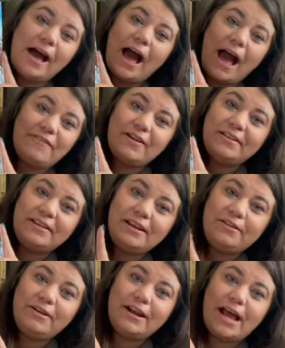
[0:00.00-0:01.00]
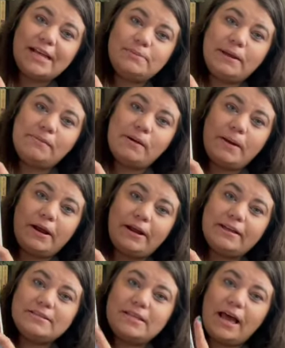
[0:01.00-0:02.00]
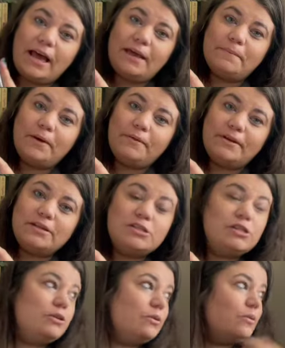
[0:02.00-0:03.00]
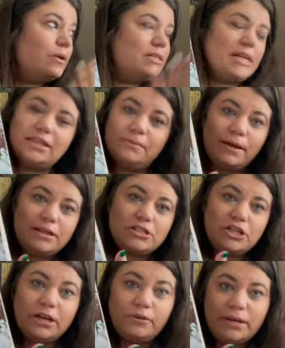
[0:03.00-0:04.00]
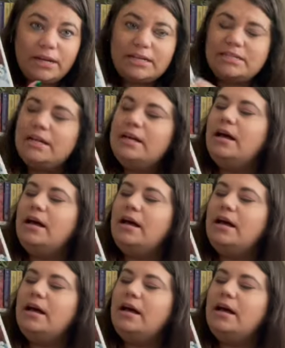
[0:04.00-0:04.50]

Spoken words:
I finally need to read Ice Planet Barbarians. I am going to take the plunge and read it.